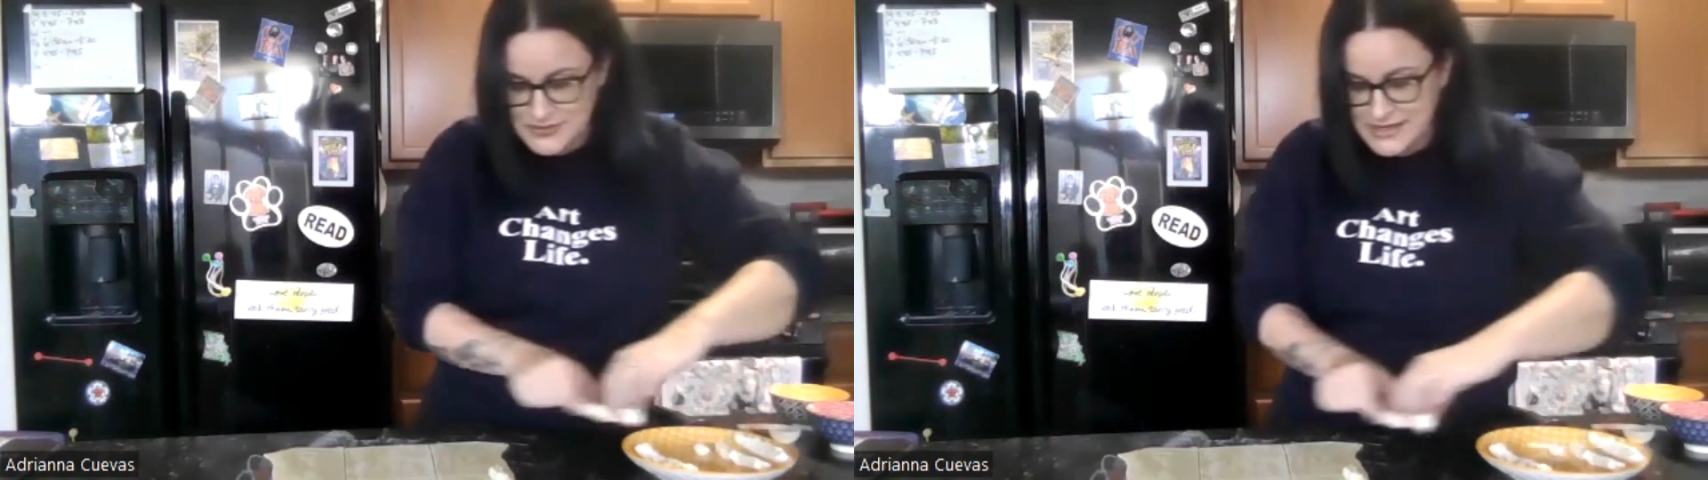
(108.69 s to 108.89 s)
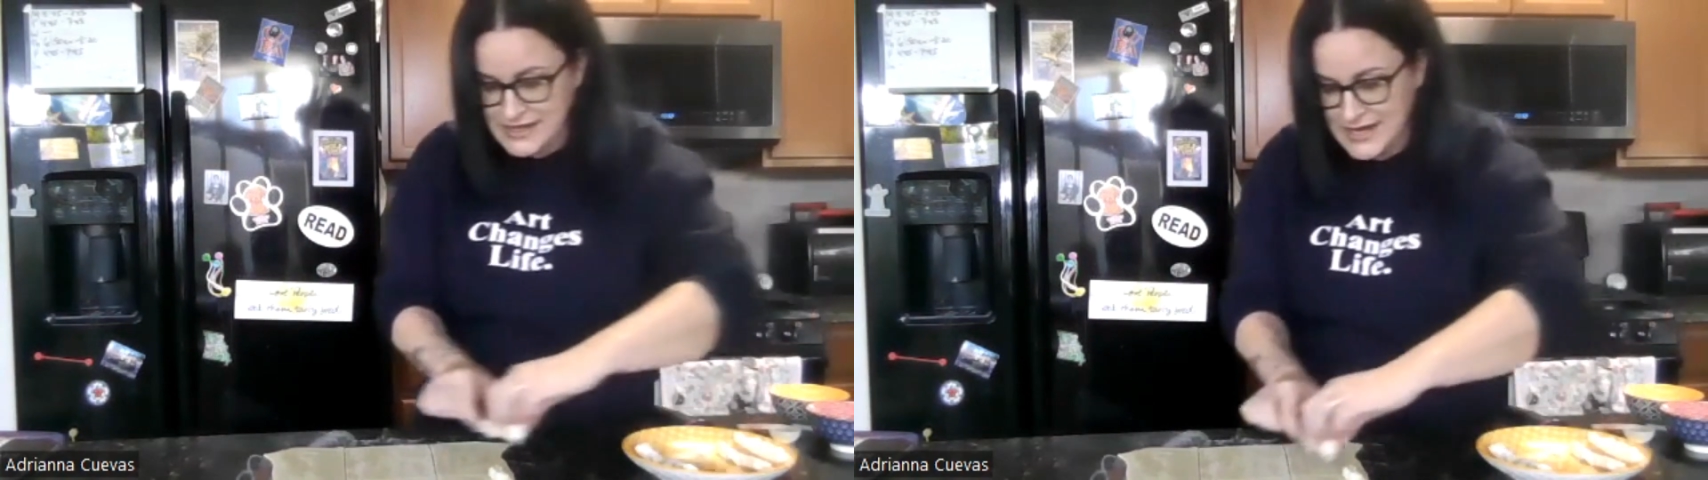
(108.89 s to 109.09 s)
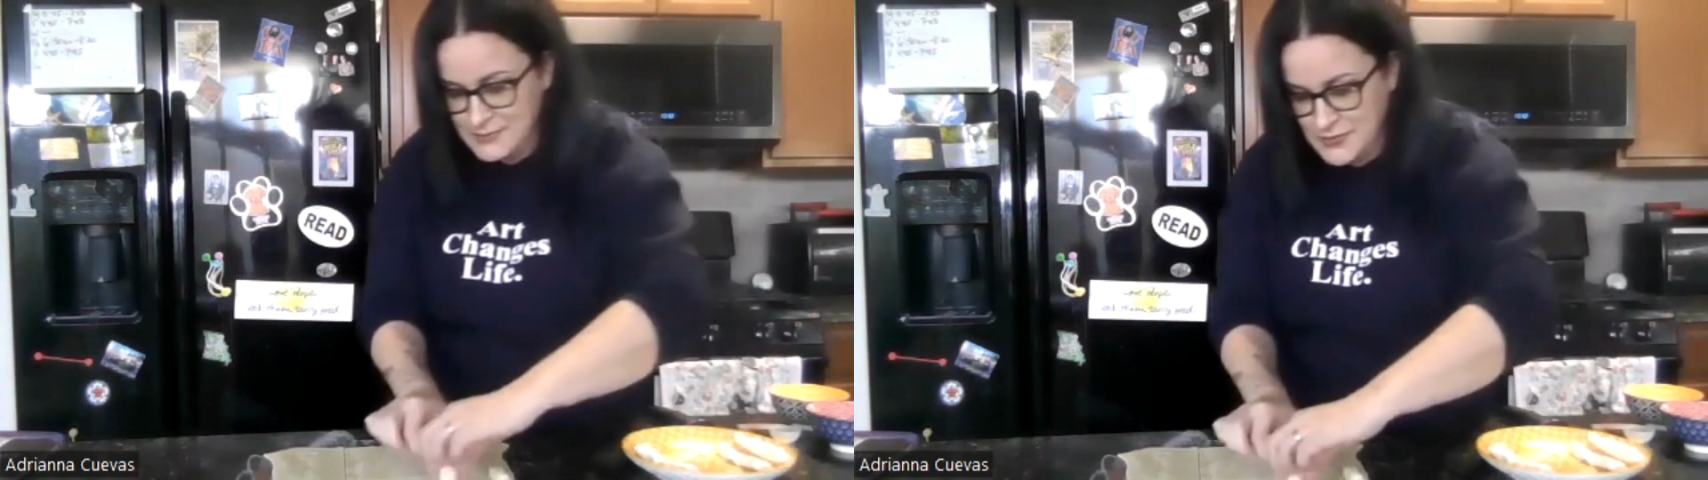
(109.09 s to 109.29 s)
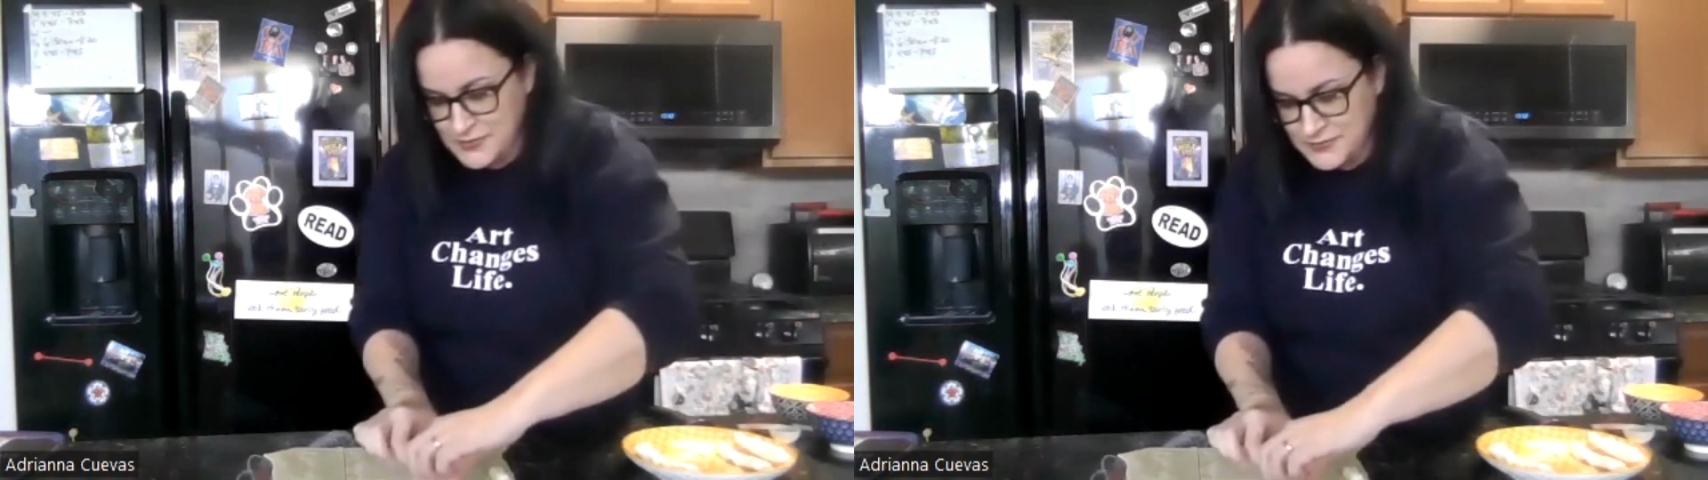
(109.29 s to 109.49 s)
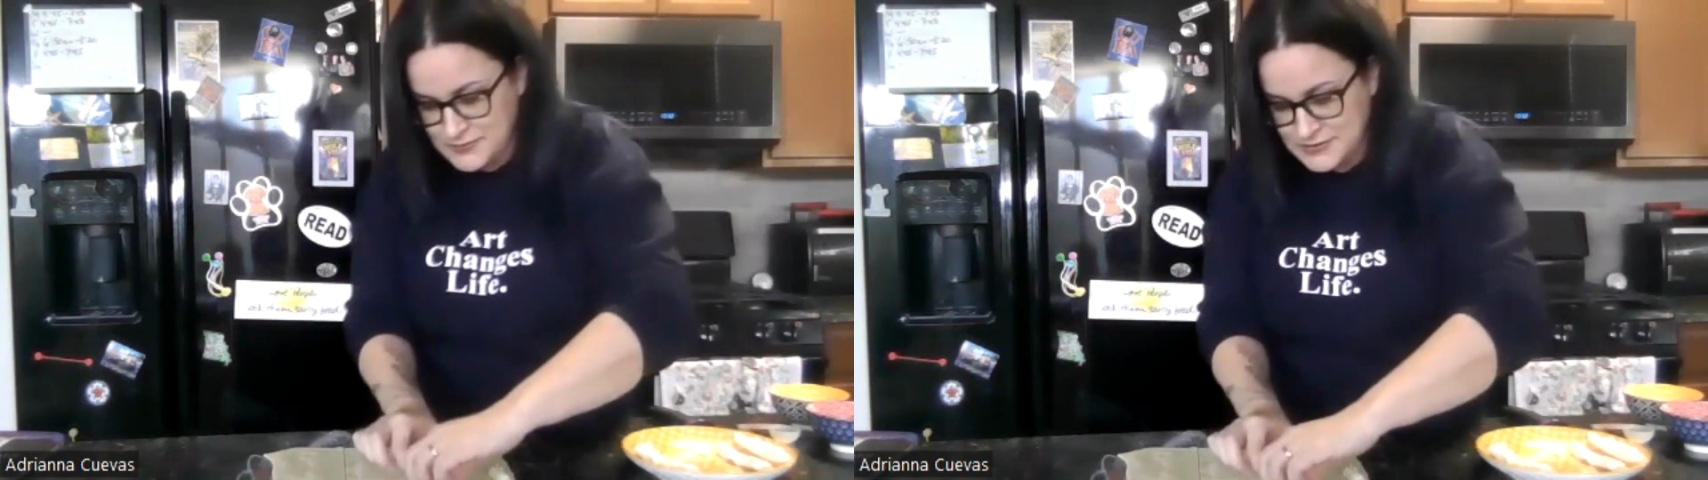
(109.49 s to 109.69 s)
he came
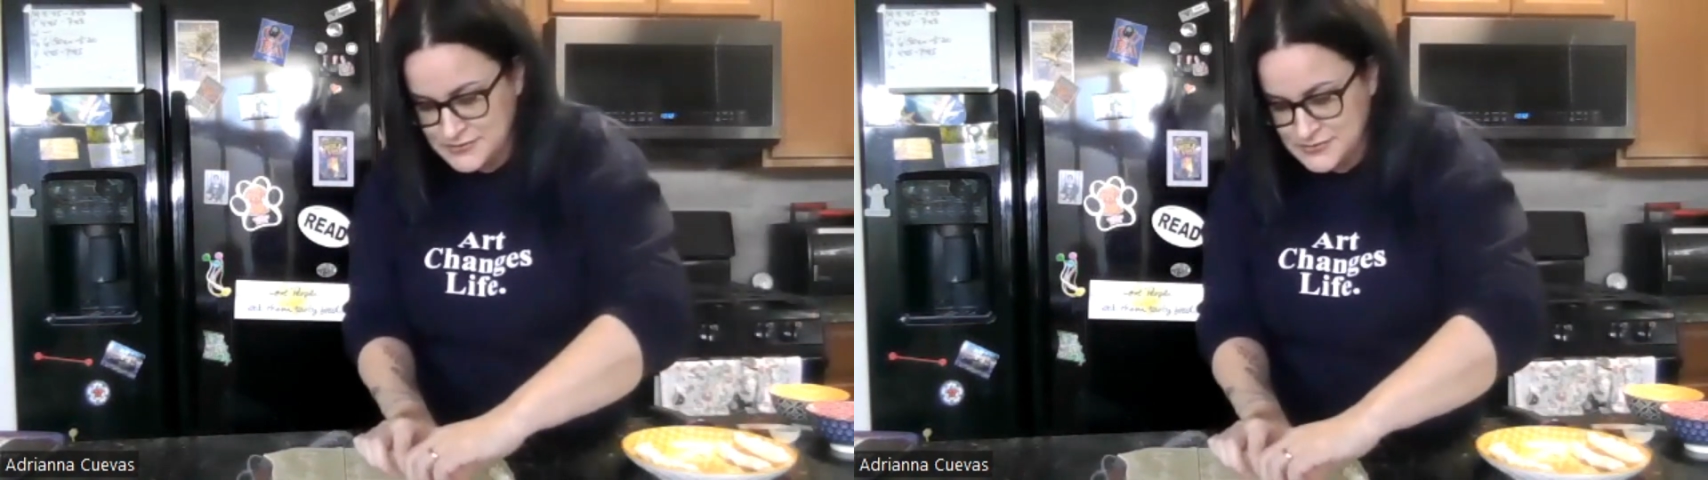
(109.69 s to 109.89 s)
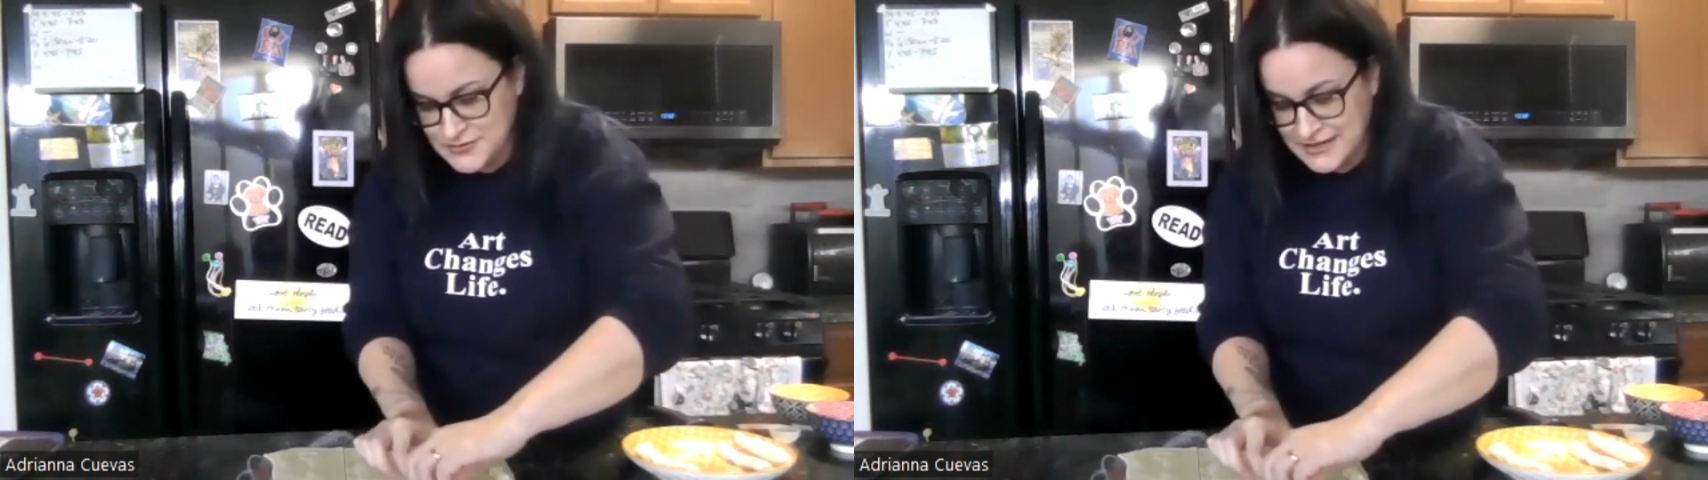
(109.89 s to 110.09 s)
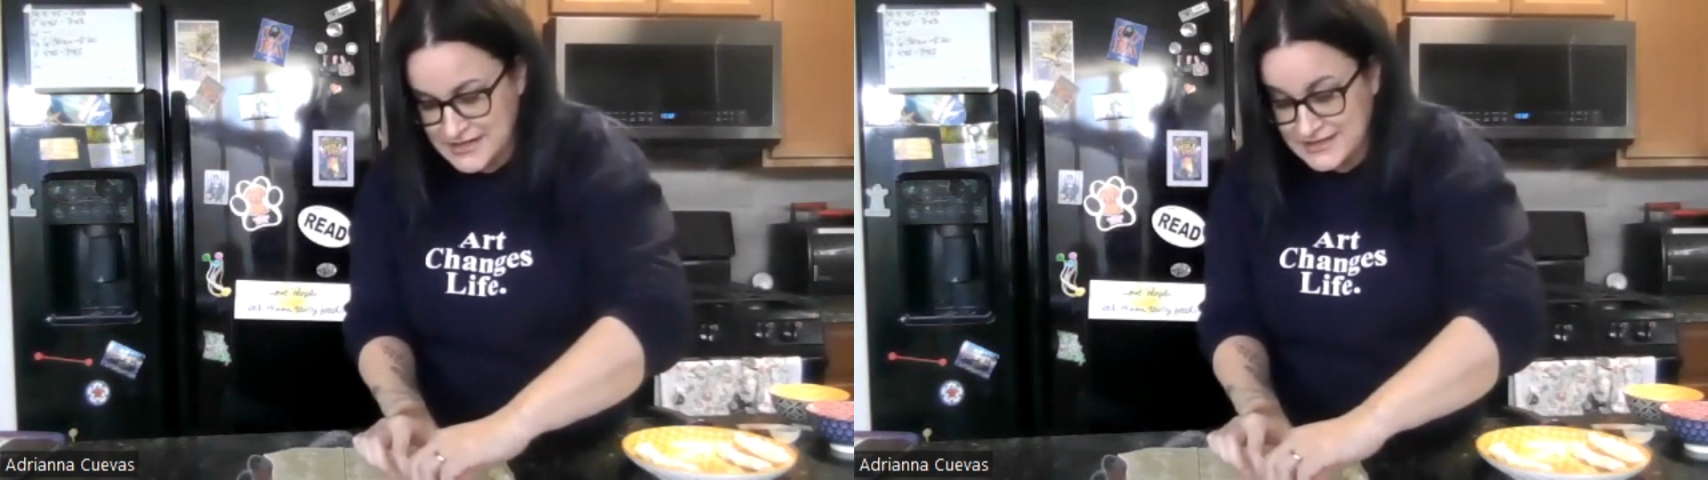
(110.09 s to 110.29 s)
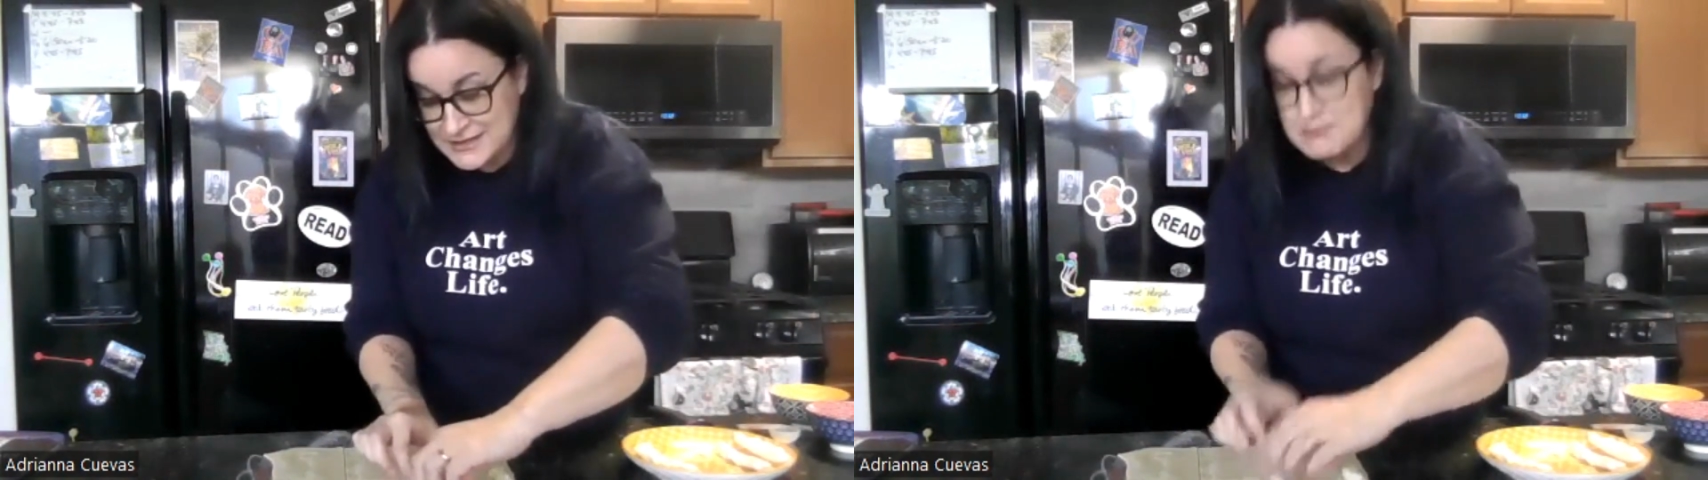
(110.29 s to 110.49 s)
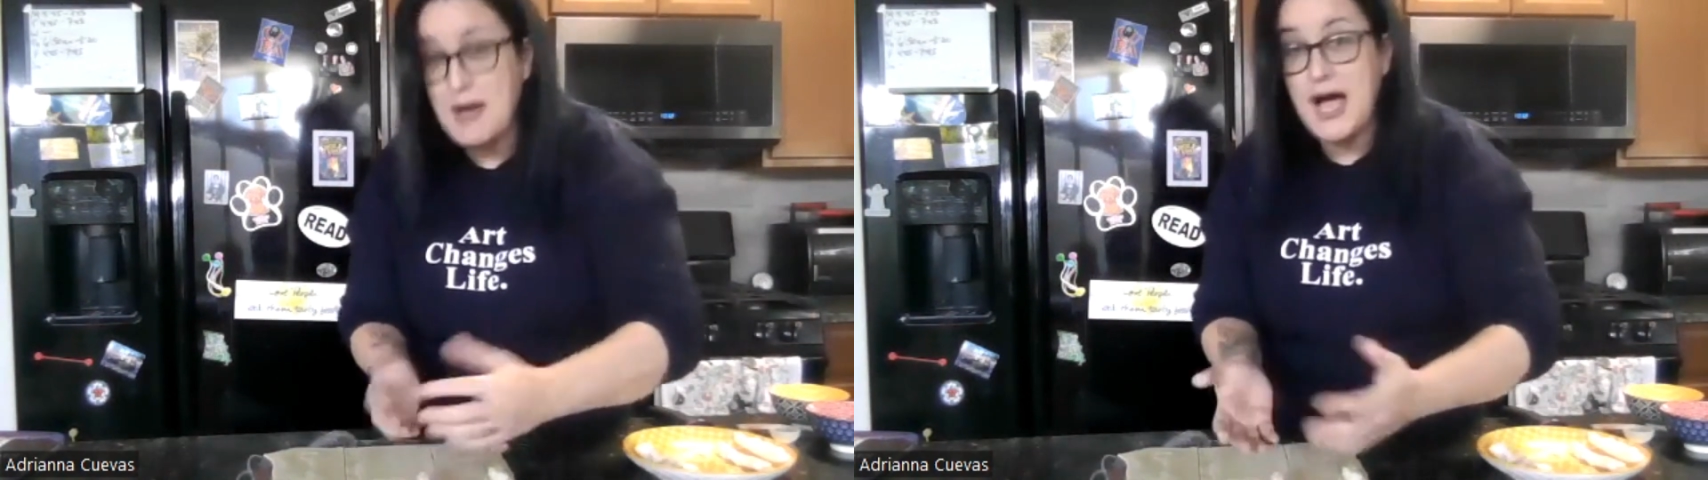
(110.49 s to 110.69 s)
home from school and he
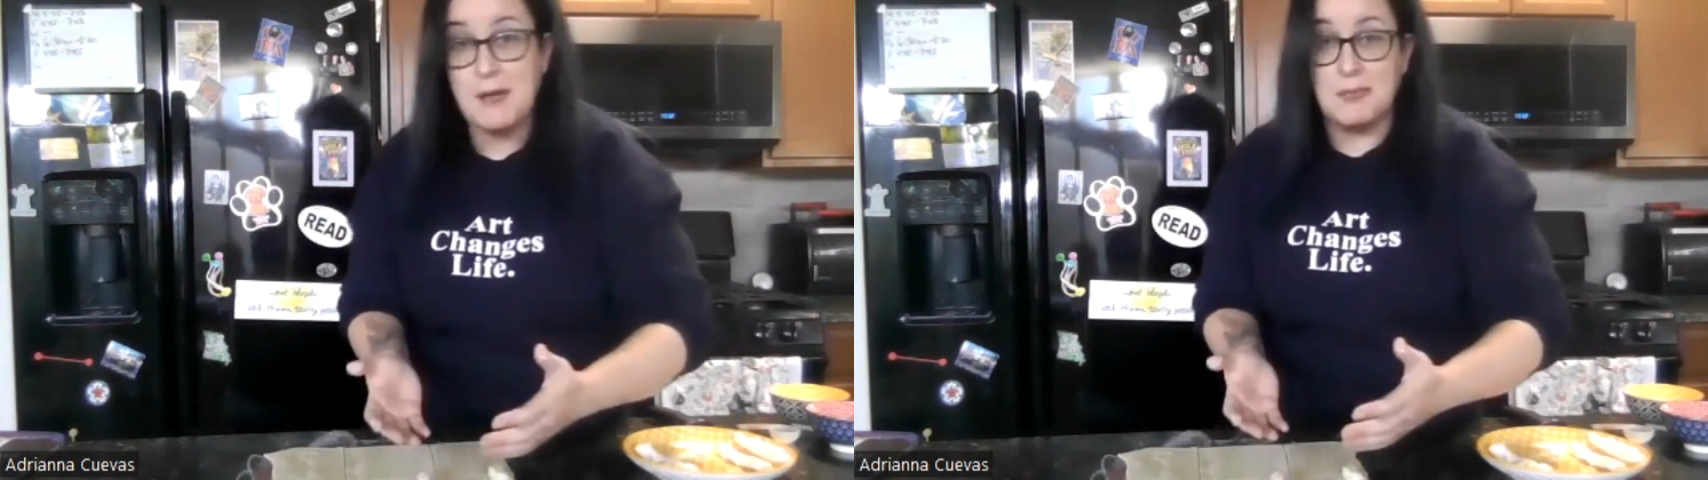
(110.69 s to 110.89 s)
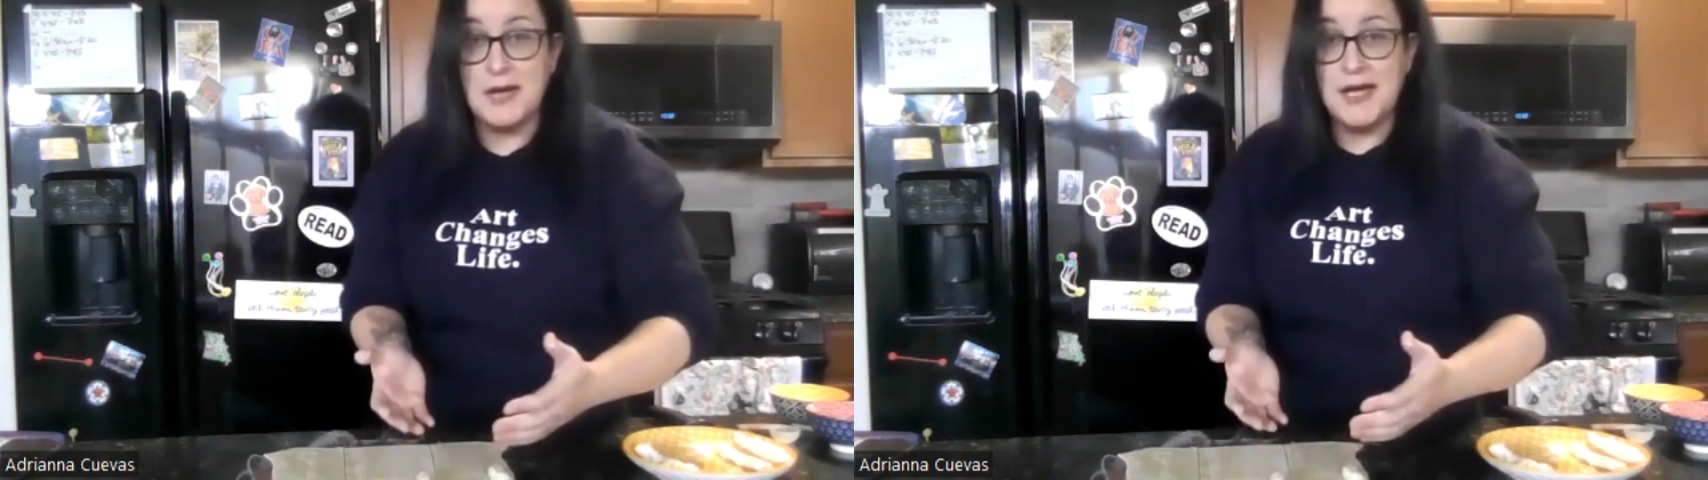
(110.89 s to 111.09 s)
said, "Mom,